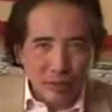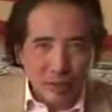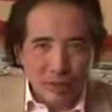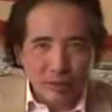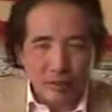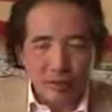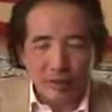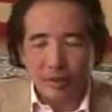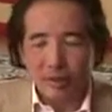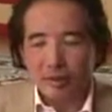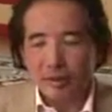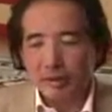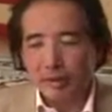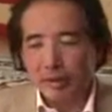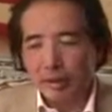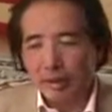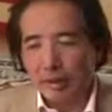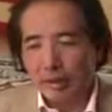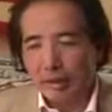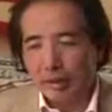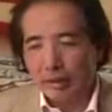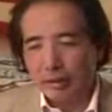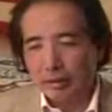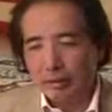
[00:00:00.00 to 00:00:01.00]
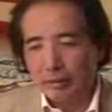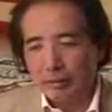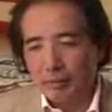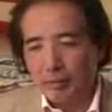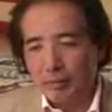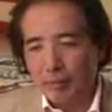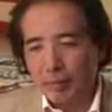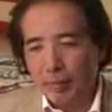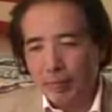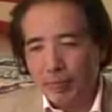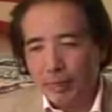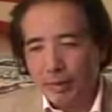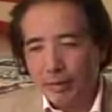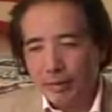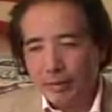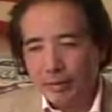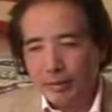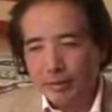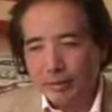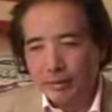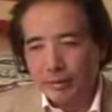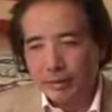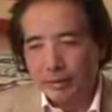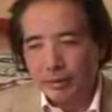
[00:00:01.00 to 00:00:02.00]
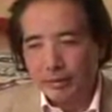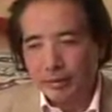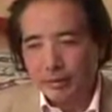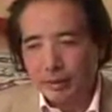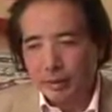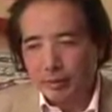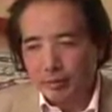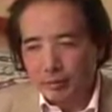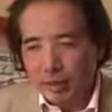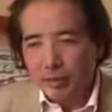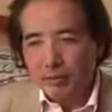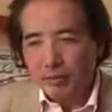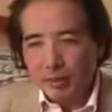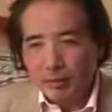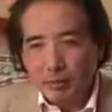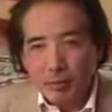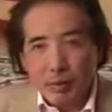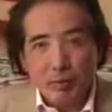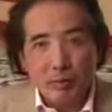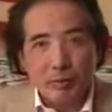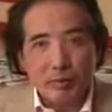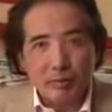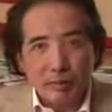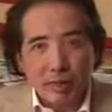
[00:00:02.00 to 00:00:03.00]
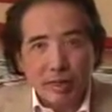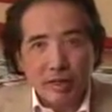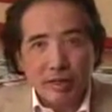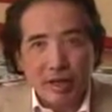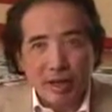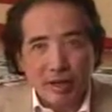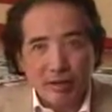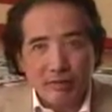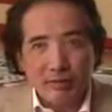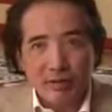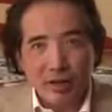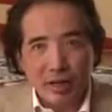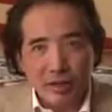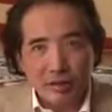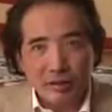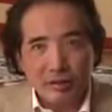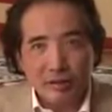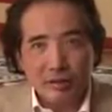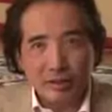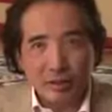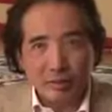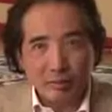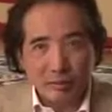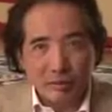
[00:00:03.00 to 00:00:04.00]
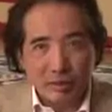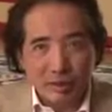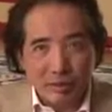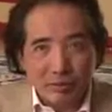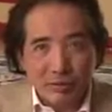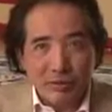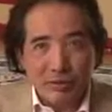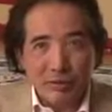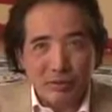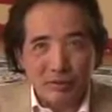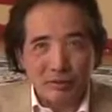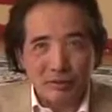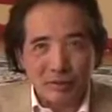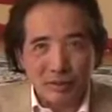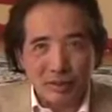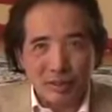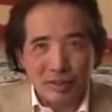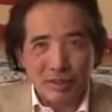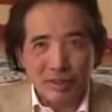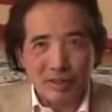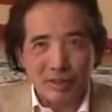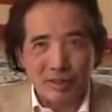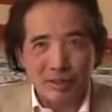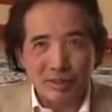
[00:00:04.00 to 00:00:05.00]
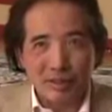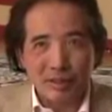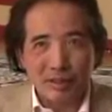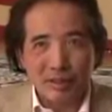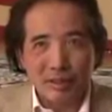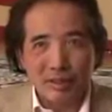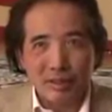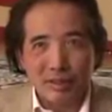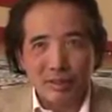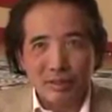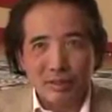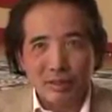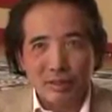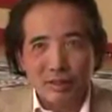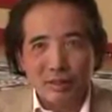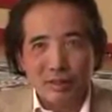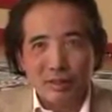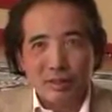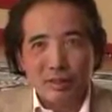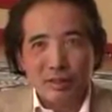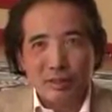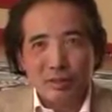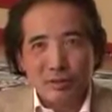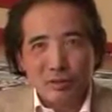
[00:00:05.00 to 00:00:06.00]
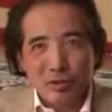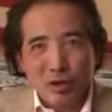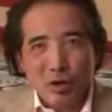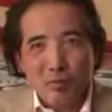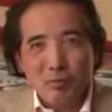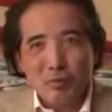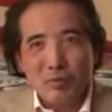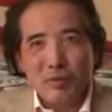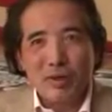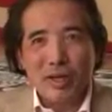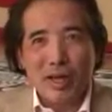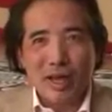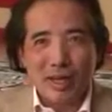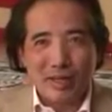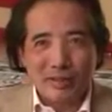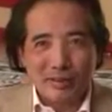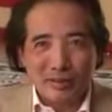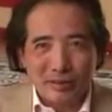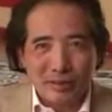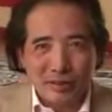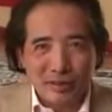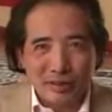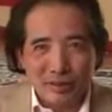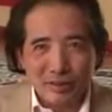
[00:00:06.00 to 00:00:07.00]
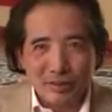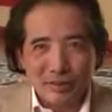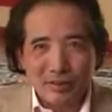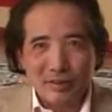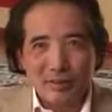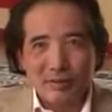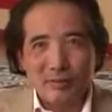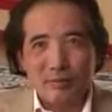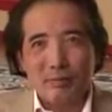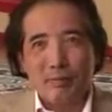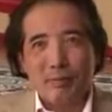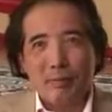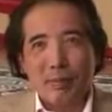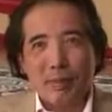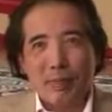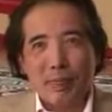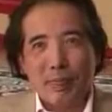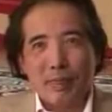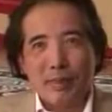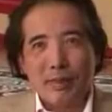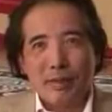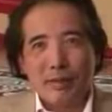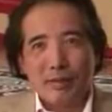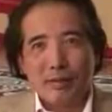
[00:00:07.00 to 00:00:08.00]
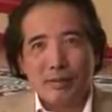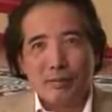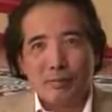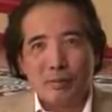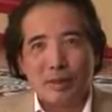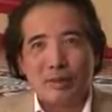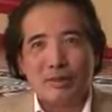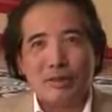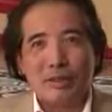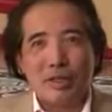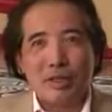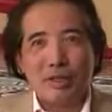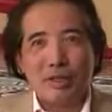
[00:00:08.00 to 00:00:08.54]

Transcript: then sometimes people may have had some difficulty in comprehending what